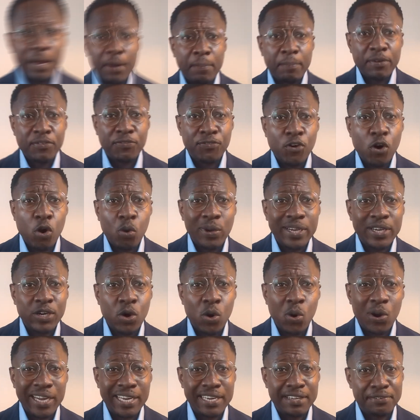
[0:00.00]
But before we
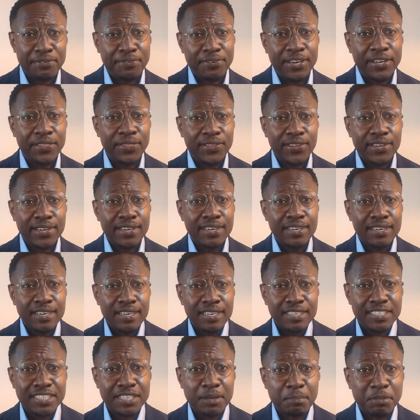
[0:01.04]
go any further,
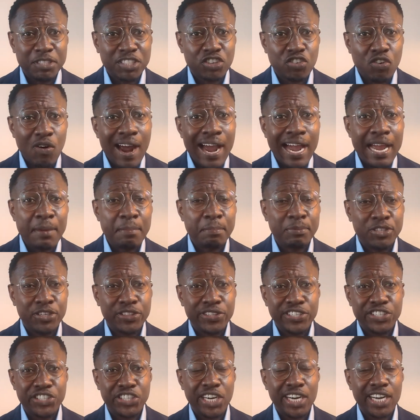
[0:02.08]
subscribe to
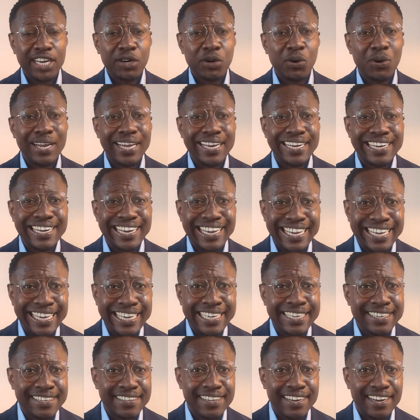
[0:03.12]
the channel and
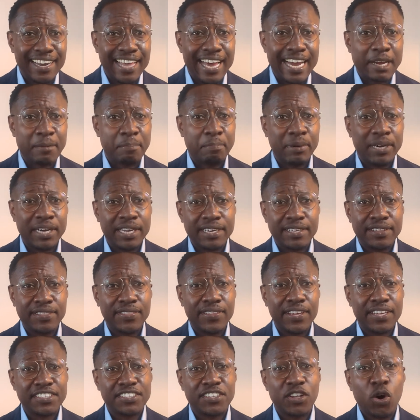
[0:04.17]
hit the like button.
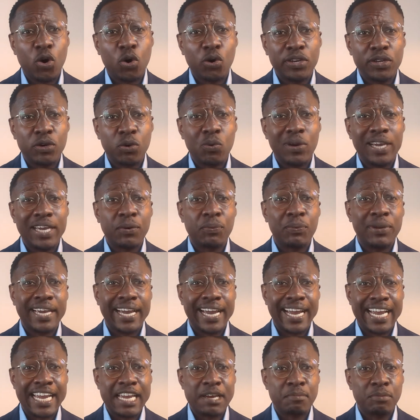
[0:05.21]
That's the only way we are
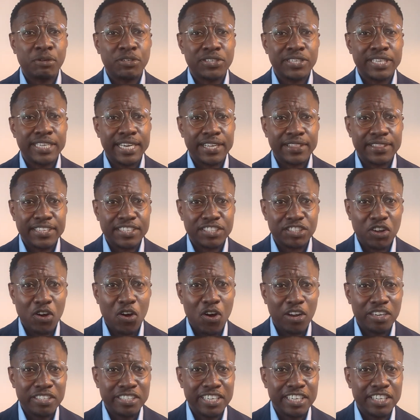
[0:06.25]
able to get this
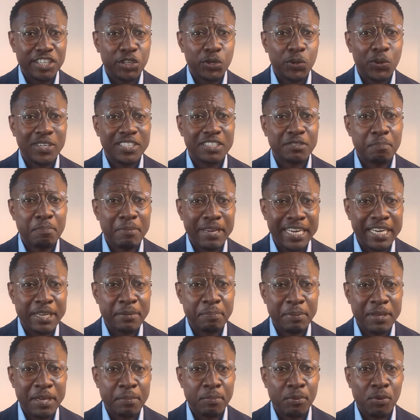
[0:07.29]
content to as many
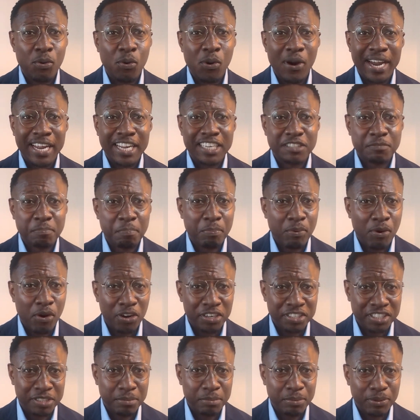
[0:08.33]
people as
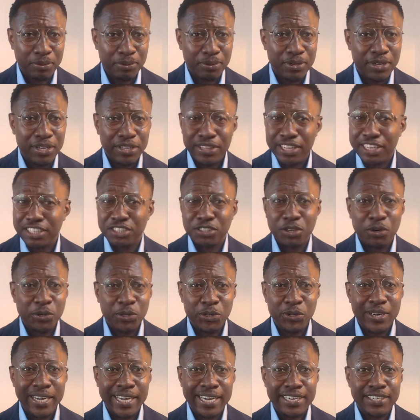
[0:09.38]
possible. That's all
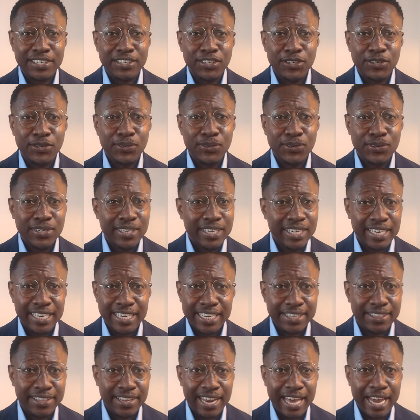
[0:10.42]
you gotta do,
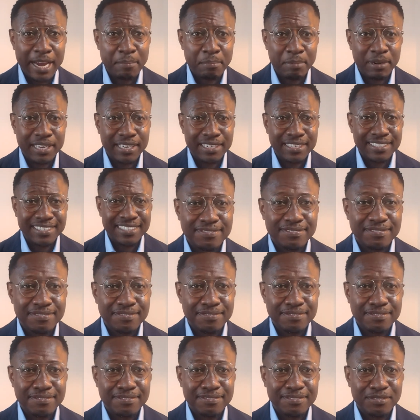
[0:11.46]
hit the like button.
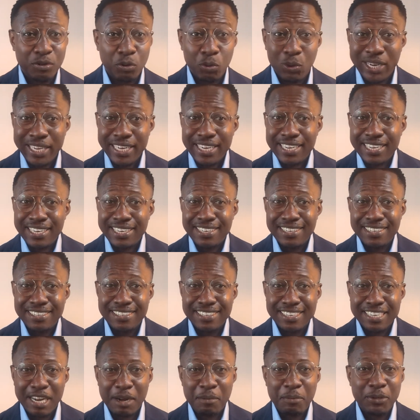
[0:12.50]
Waiting,
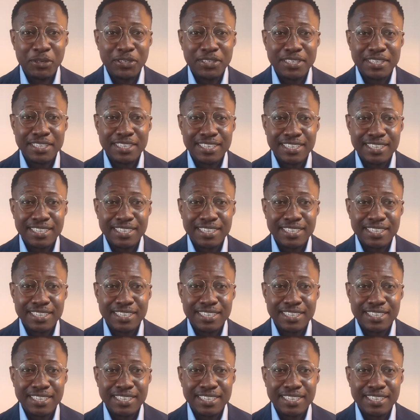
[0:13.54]
come on.